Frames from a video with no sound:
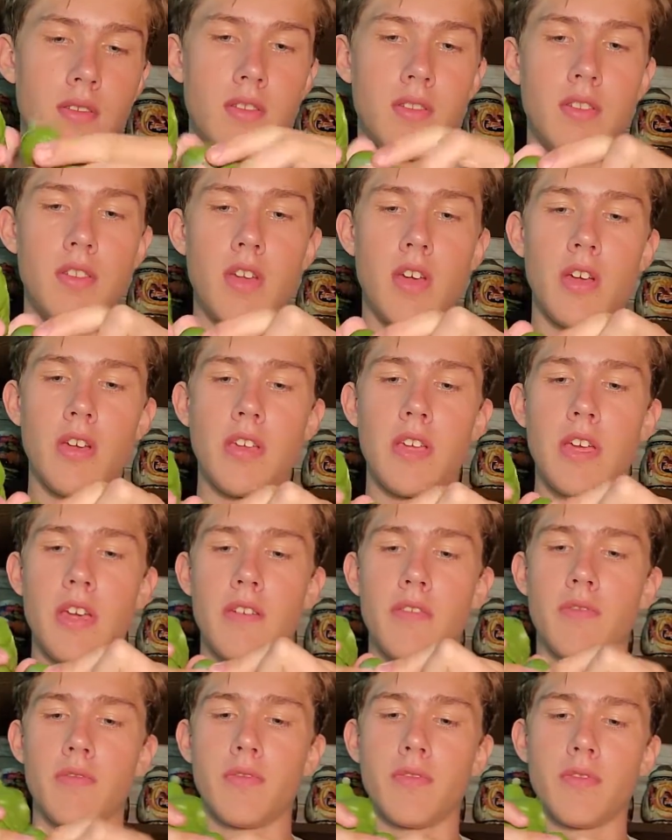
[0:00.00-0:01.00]
no, yeah,
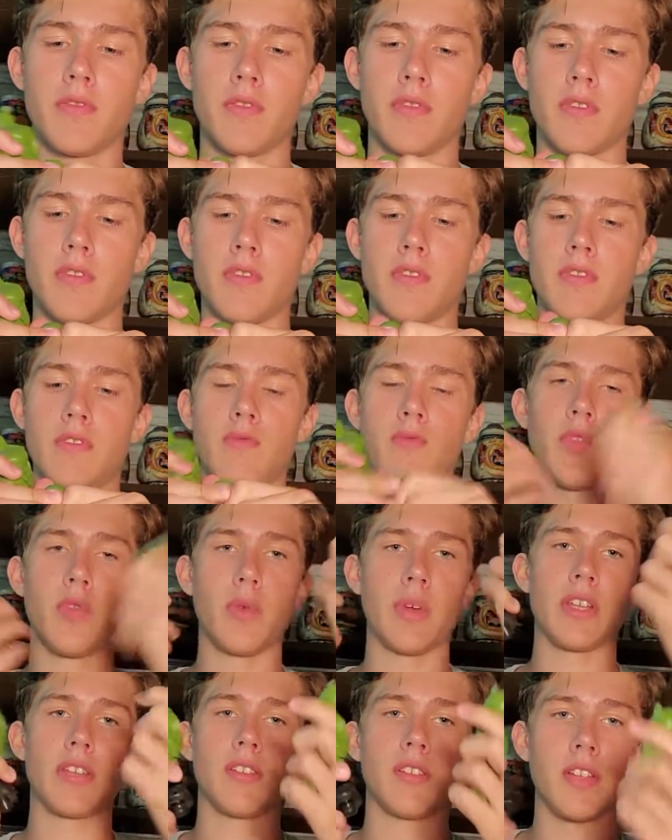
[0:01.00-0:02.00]
we'll
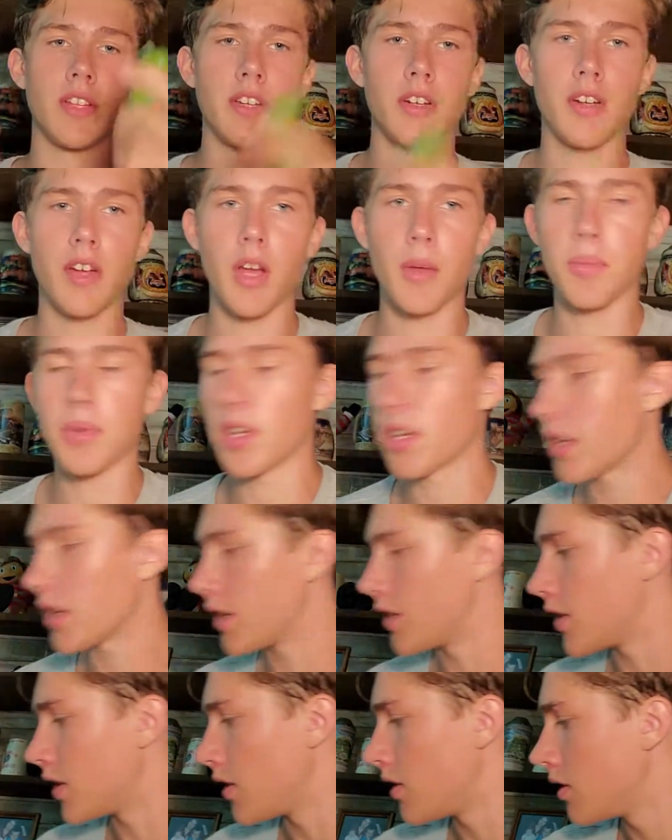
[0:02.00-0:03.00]
wait till later. I'll plug it
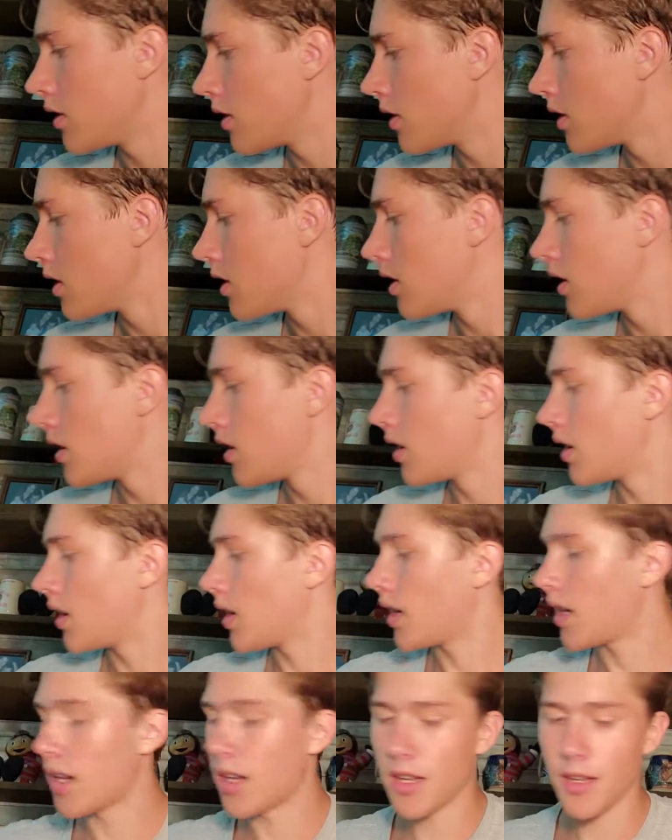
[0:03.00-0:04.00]
in.
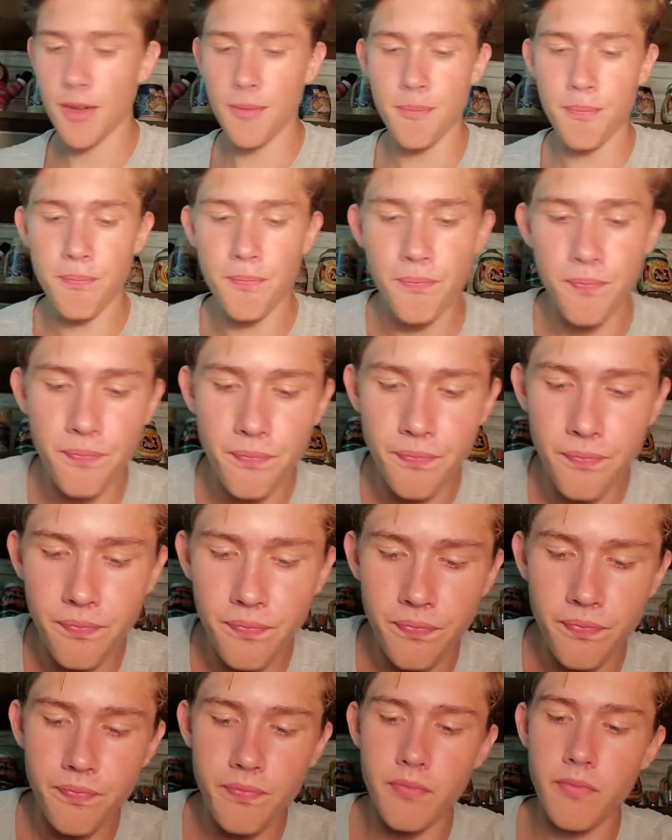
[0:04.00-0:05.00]
Um,
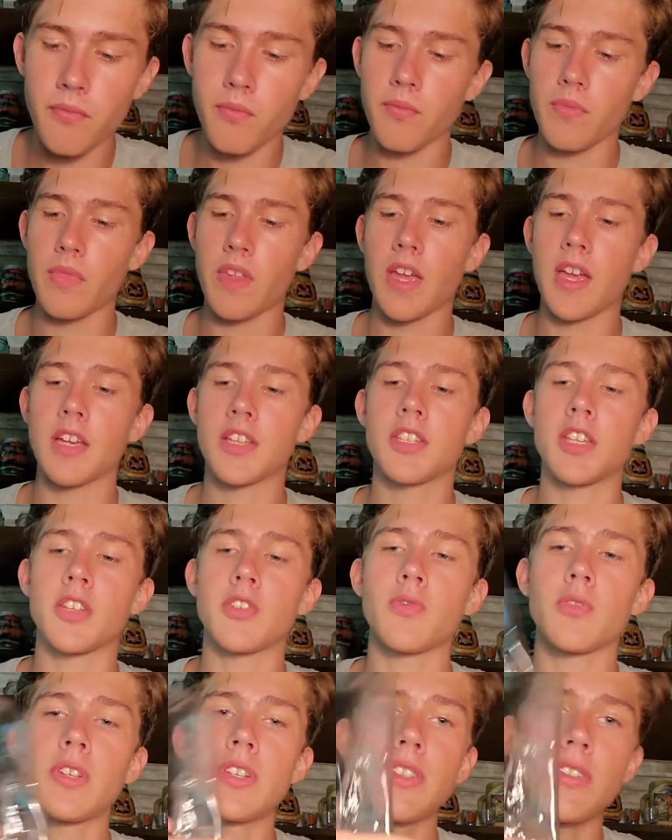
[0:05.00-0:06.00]

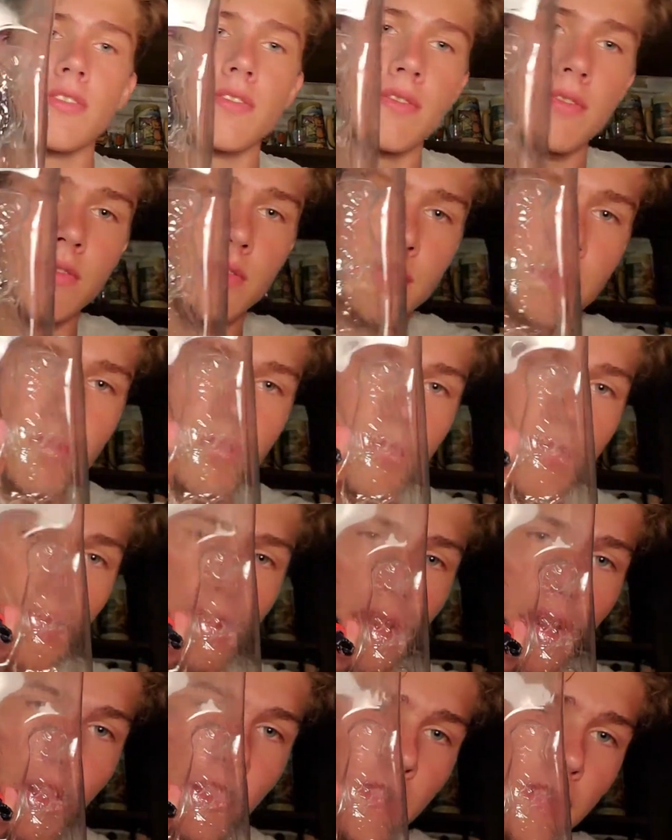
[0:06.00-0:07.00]
accessories.
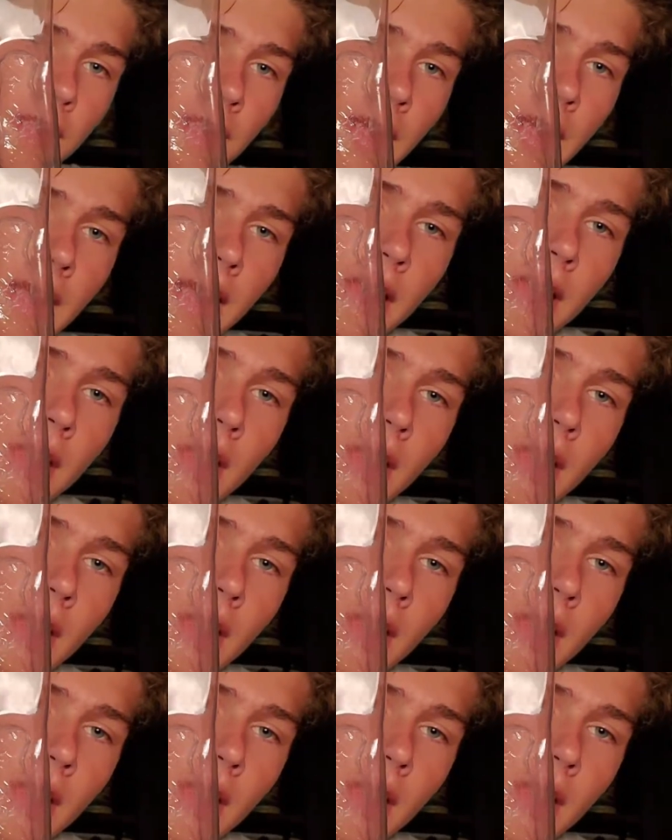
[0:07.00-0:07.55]
Other than that,